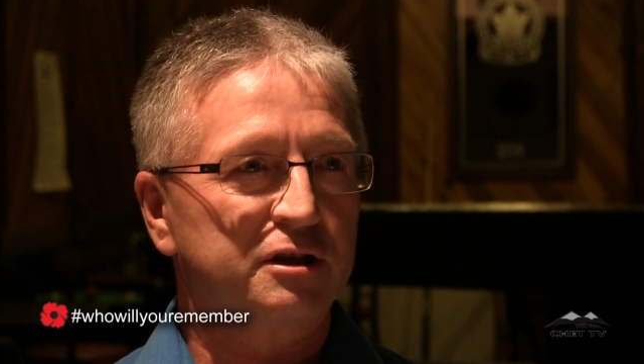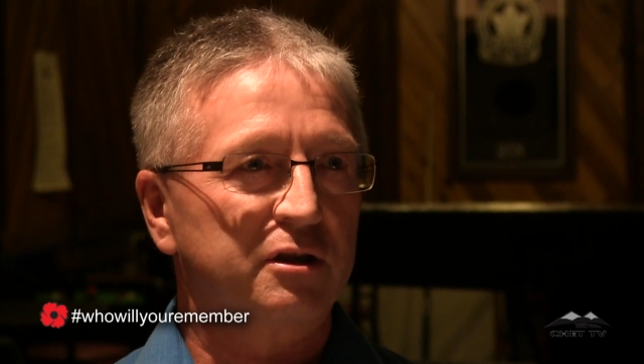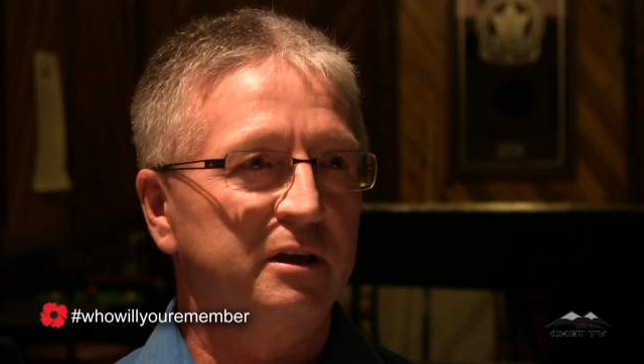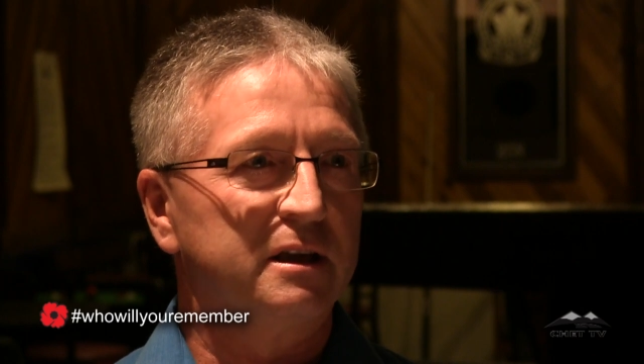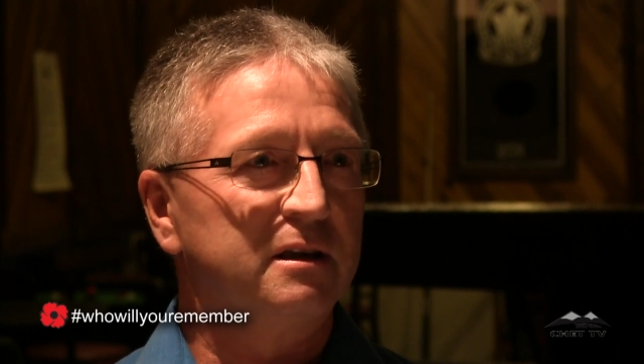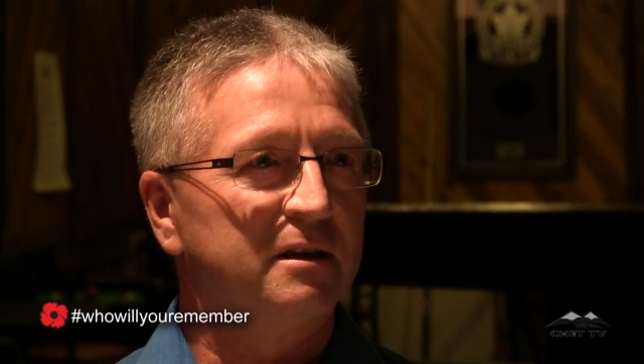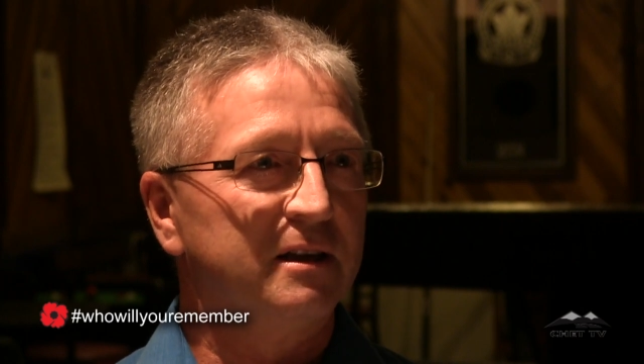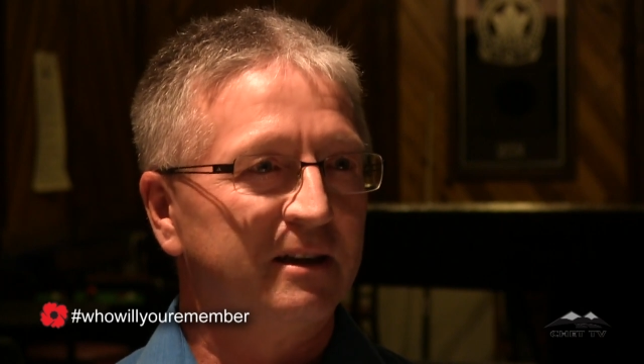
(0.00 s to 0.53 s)

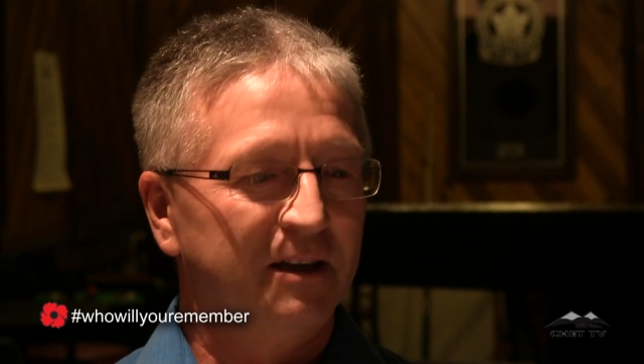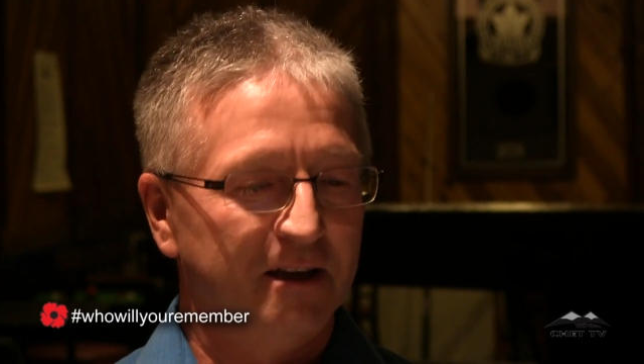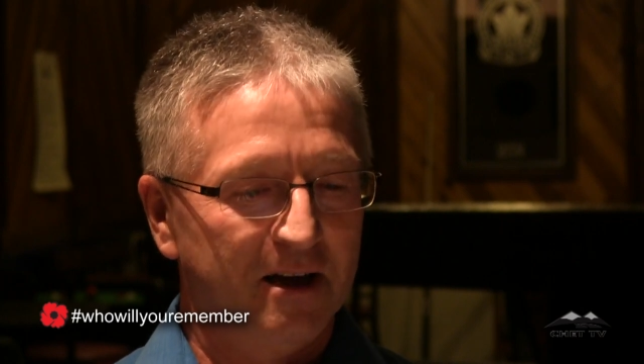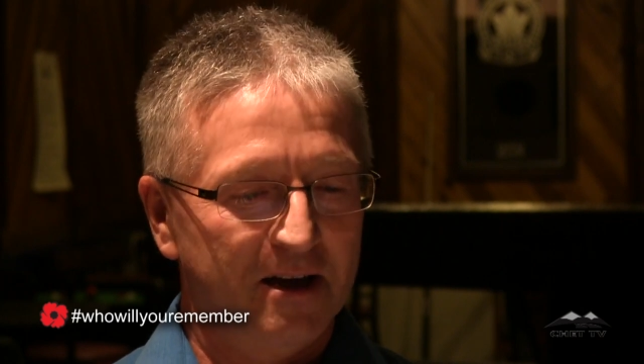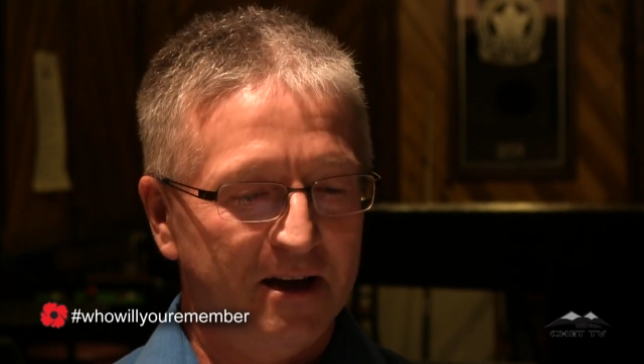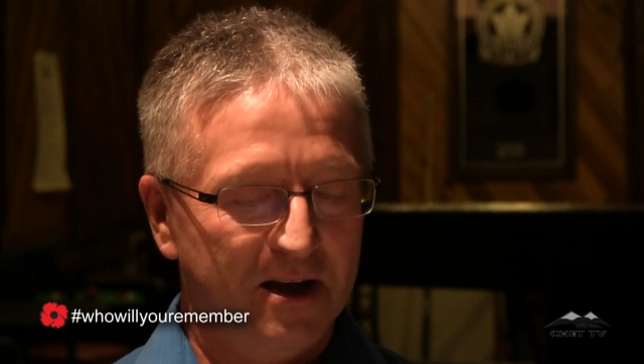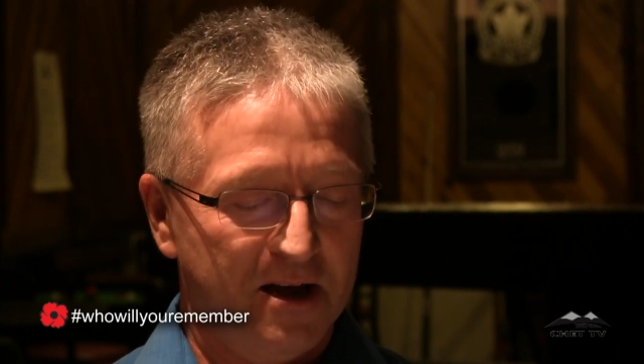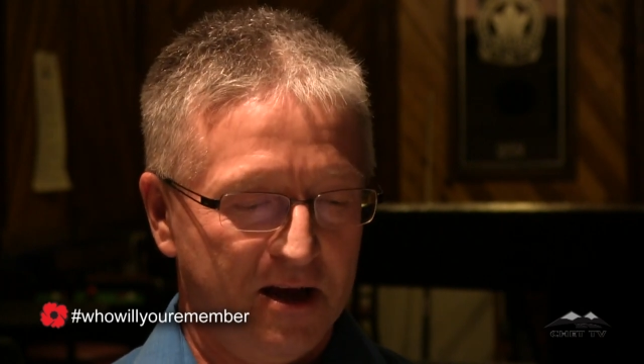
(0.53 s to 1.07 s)
Street
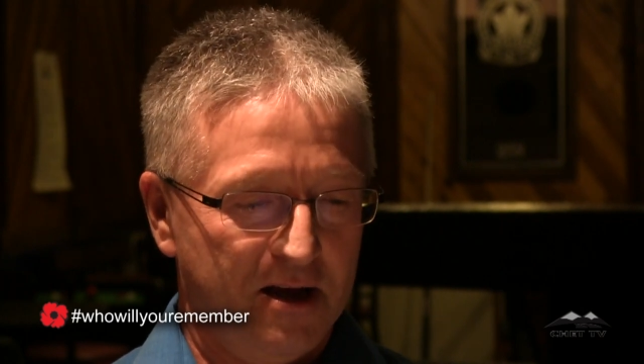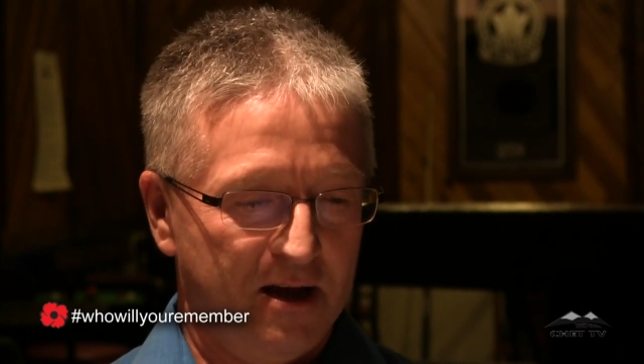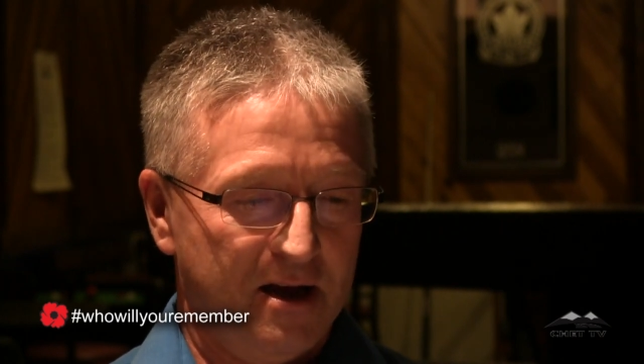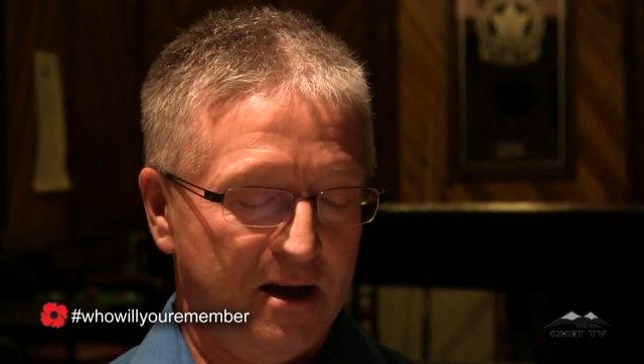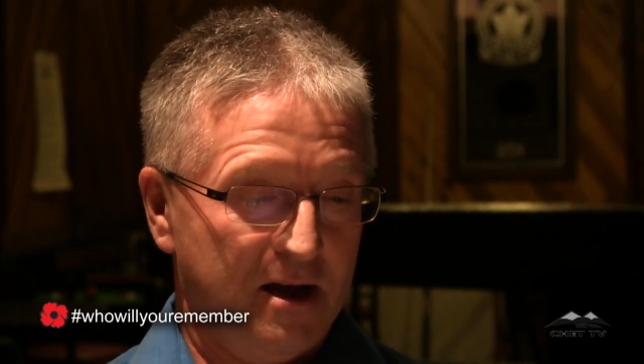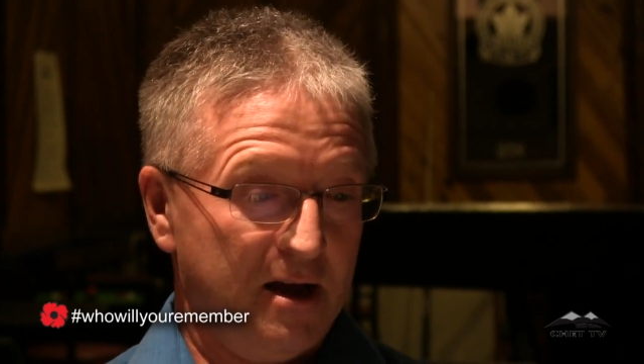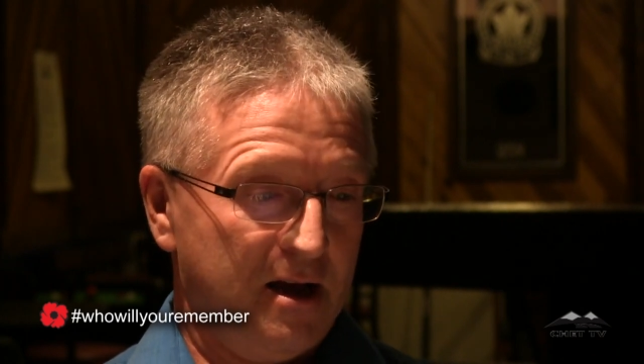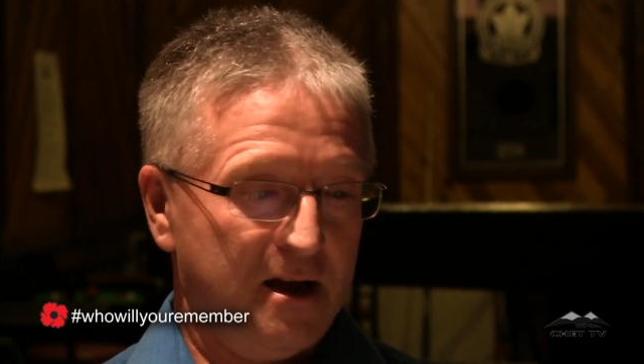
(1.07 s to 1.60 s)

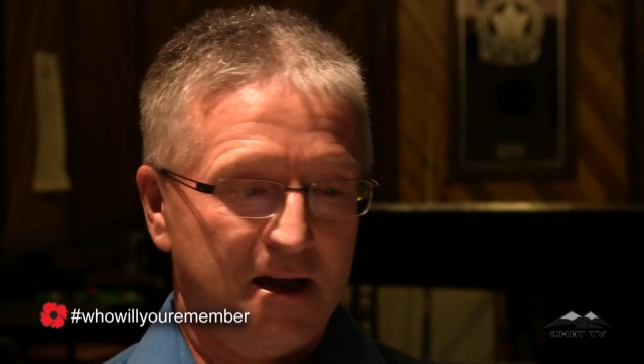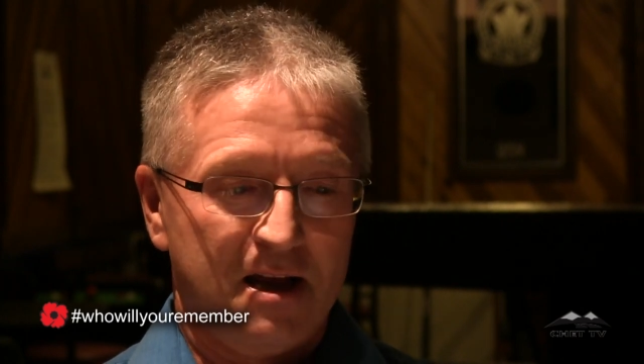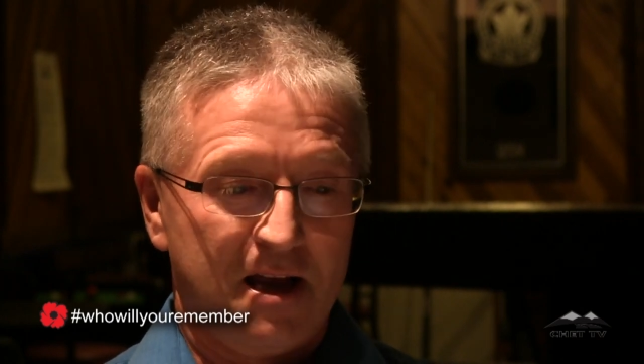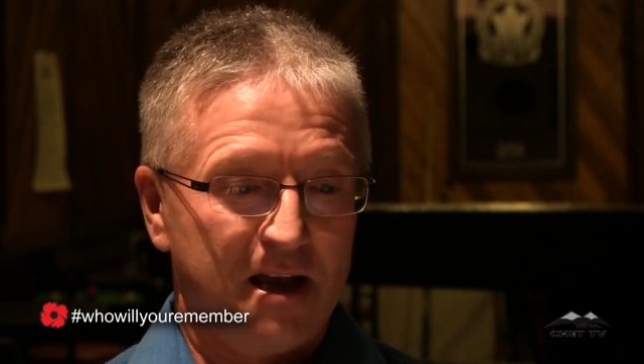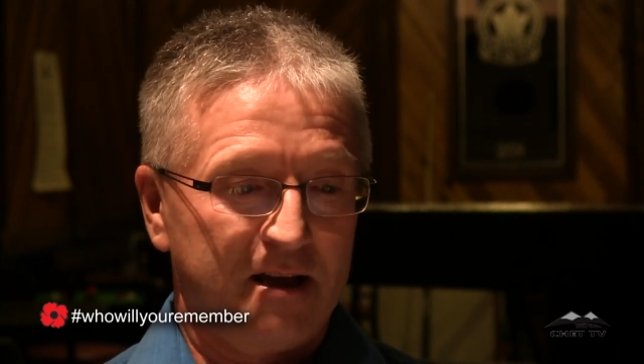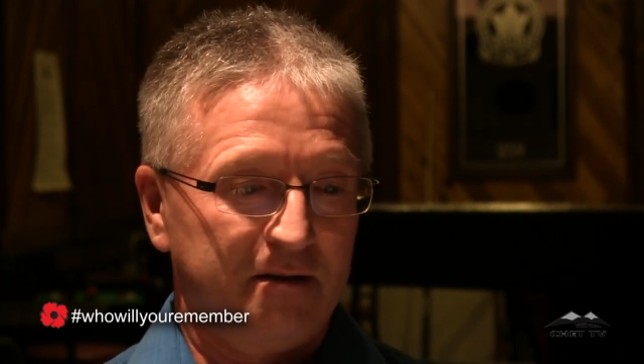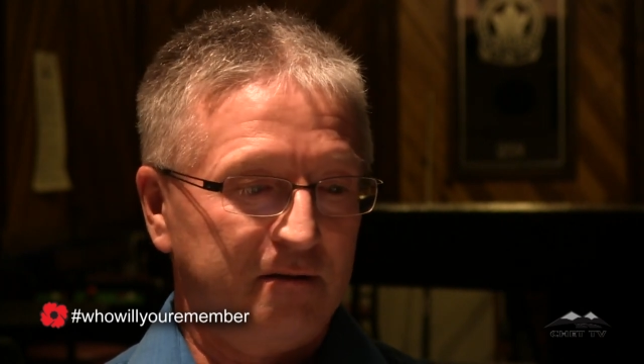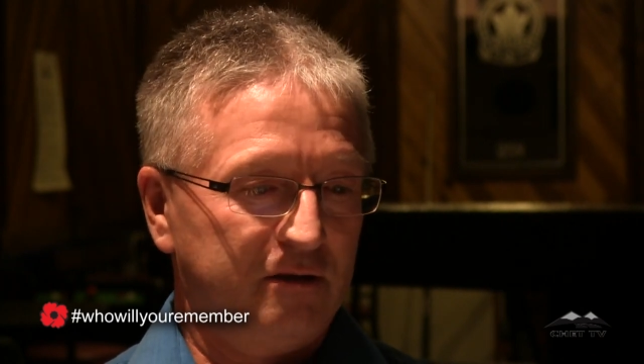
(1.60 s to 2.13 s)

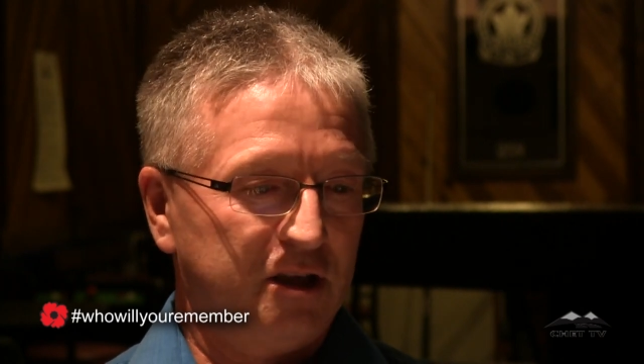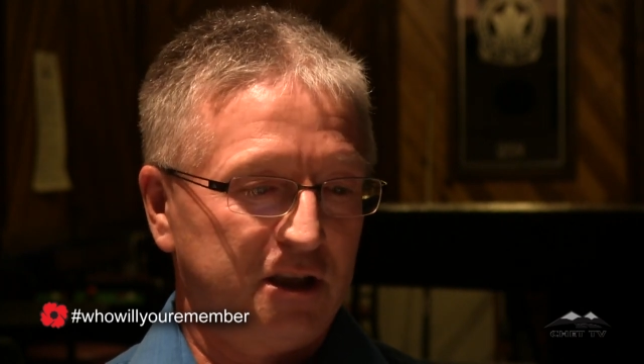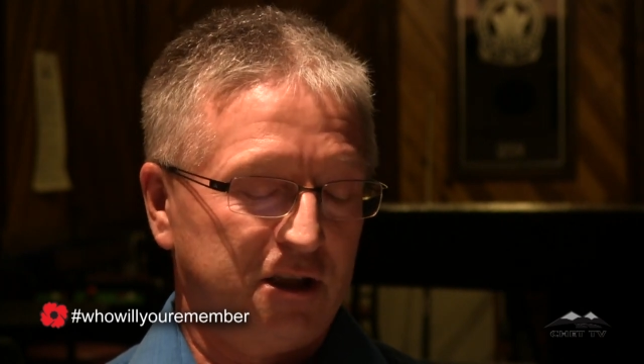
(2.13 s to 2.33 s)
and